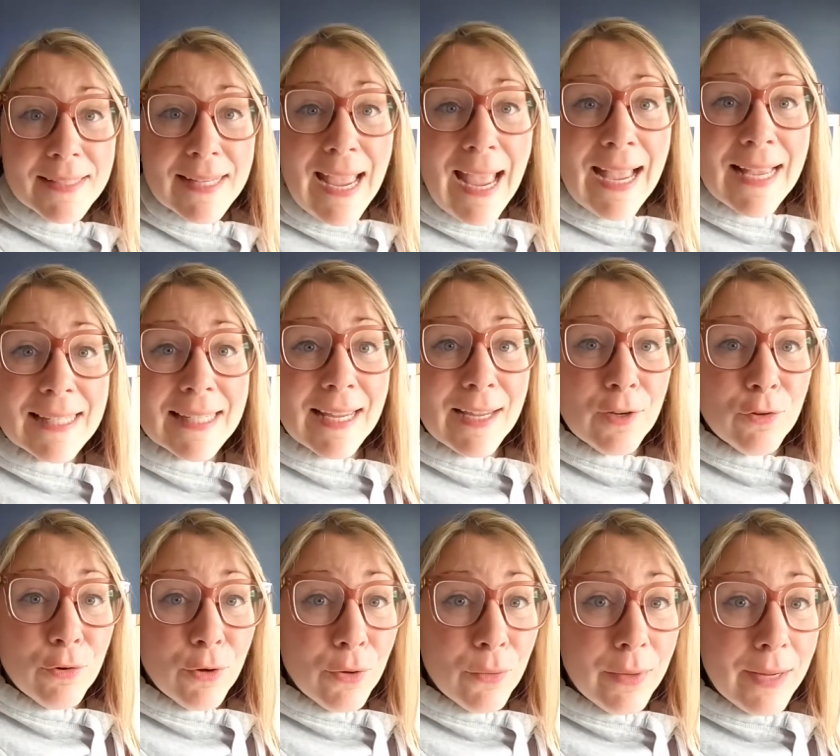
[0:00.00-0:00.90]
as I
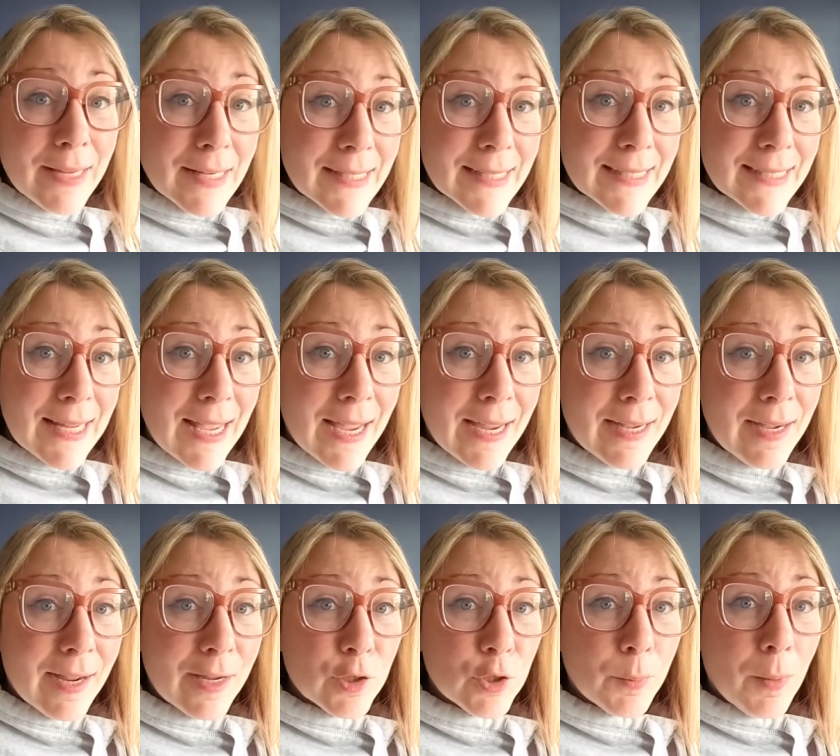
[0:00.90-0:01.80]
grow inside
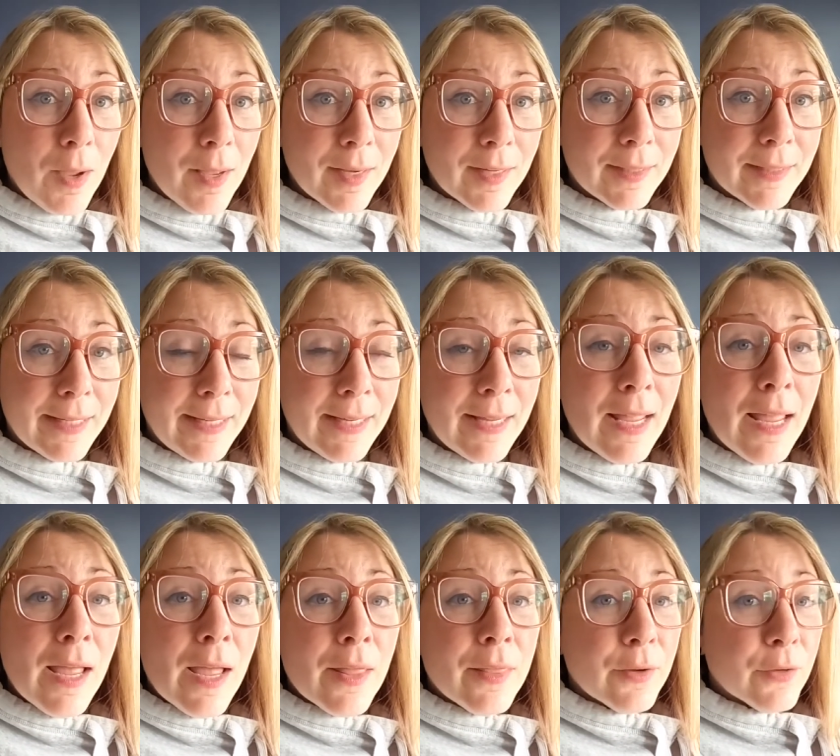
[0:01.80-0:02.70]
hydroponically,
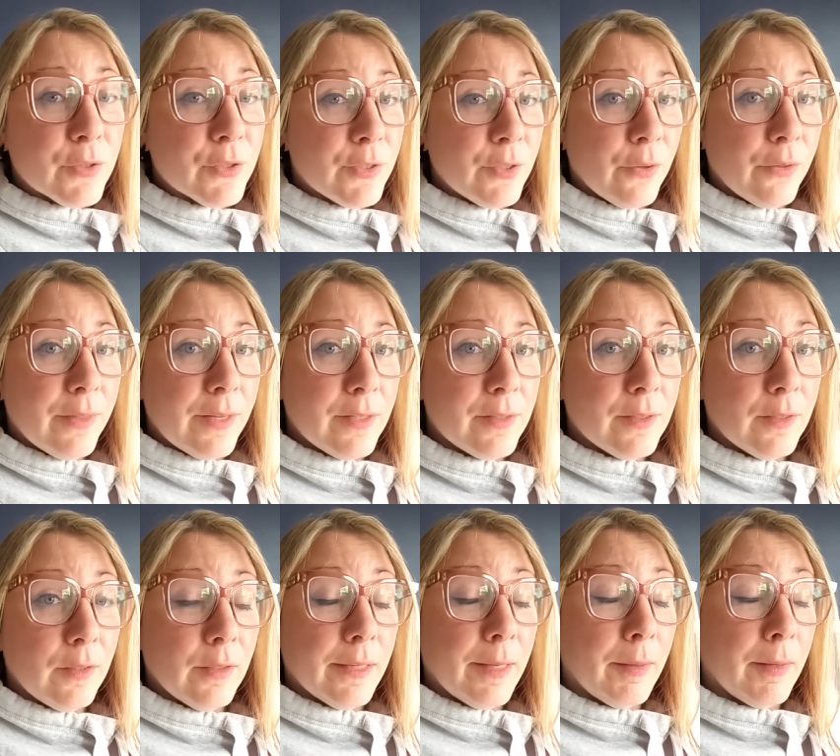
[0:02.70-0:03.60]
there are still things to
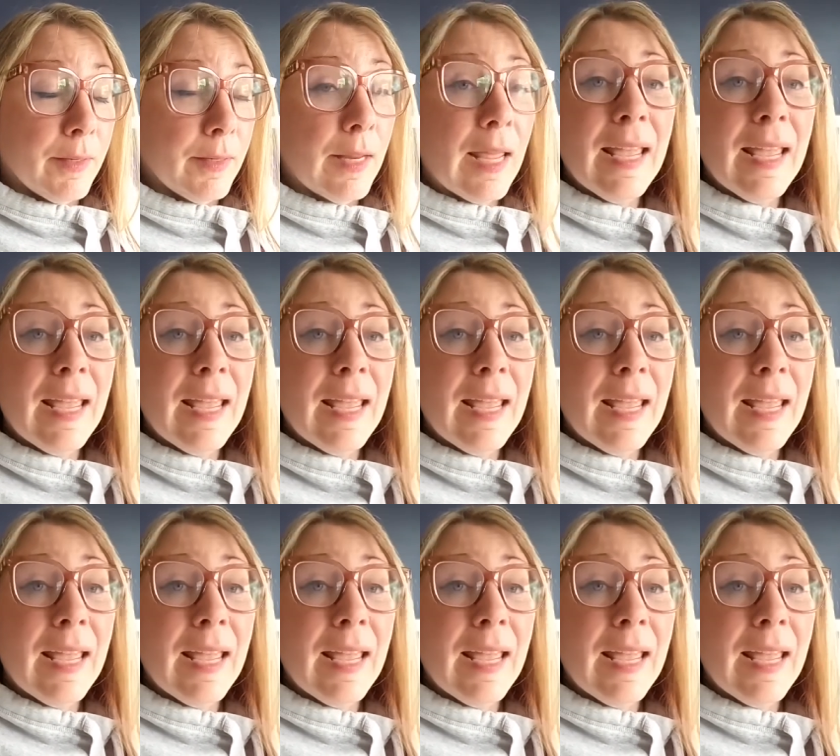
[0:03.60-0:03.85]
look at.